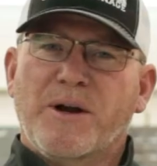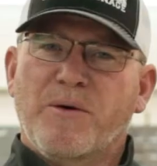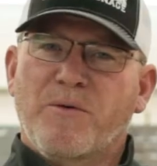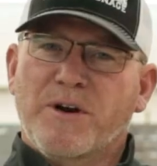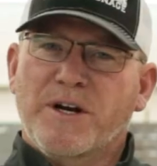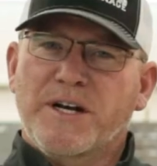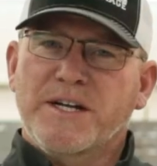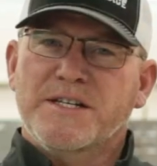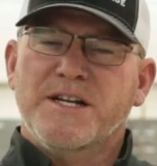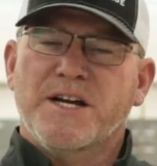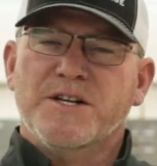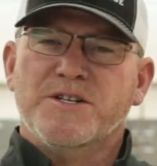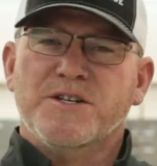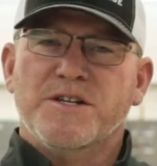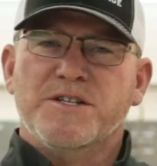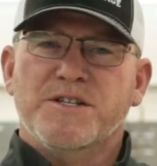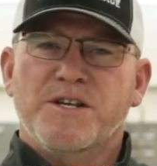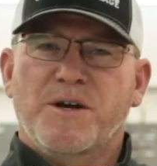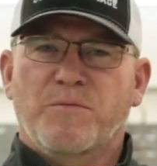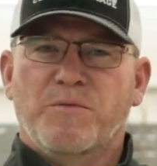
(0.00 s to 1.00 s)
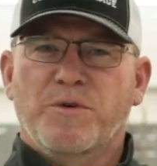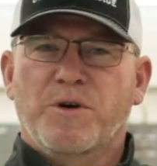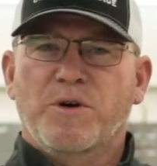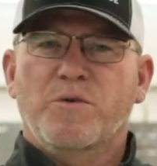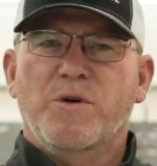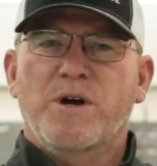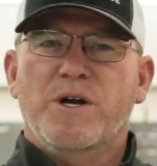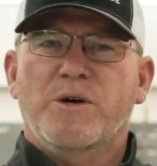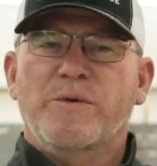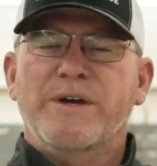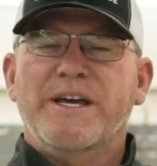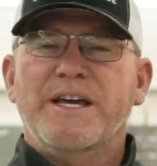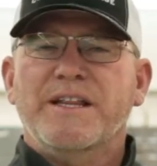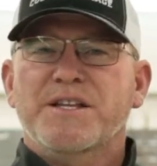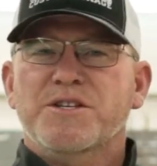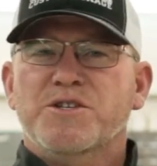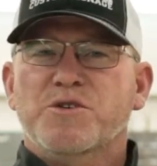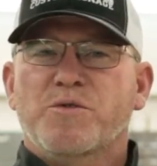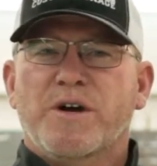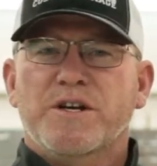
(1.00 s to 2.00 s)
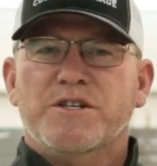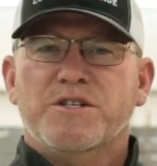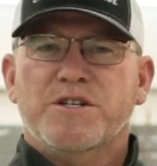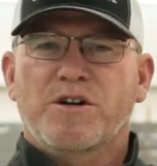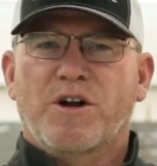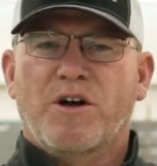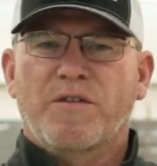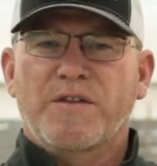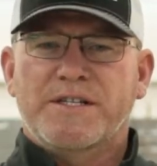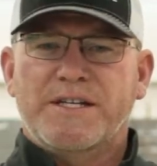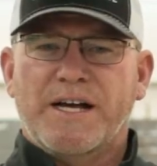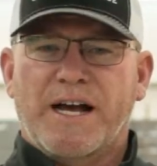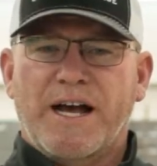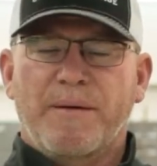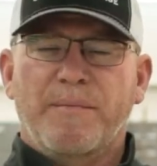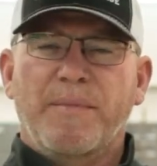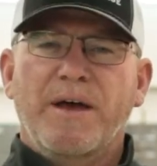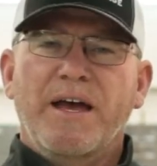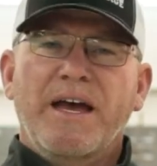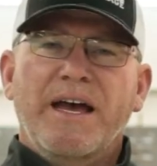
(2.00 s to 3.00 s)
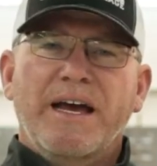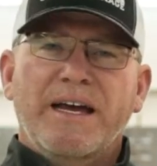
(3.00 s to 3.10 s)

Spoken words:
I wanted to touch on something real quick. We get this question all the time.